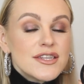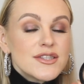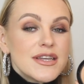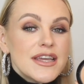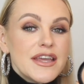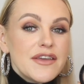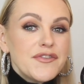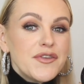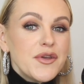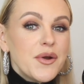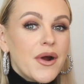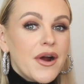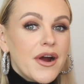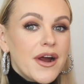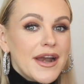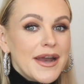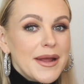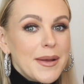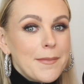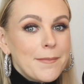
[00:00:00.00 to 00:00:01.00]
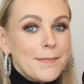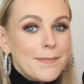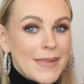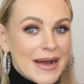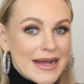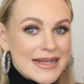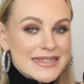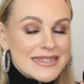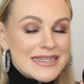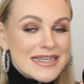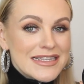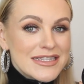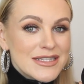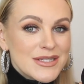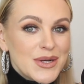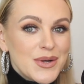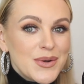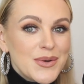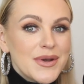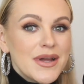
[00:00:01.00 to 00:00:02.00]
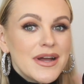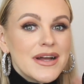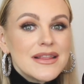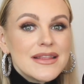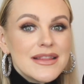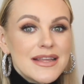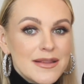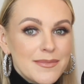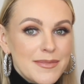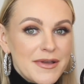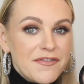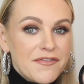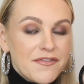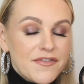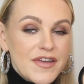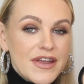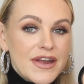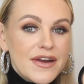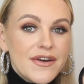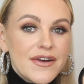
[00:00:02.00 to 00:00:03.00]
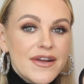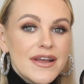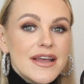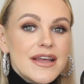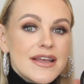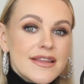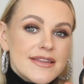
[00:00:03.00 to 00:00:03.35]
So if you are my skin tone, a little bit fair,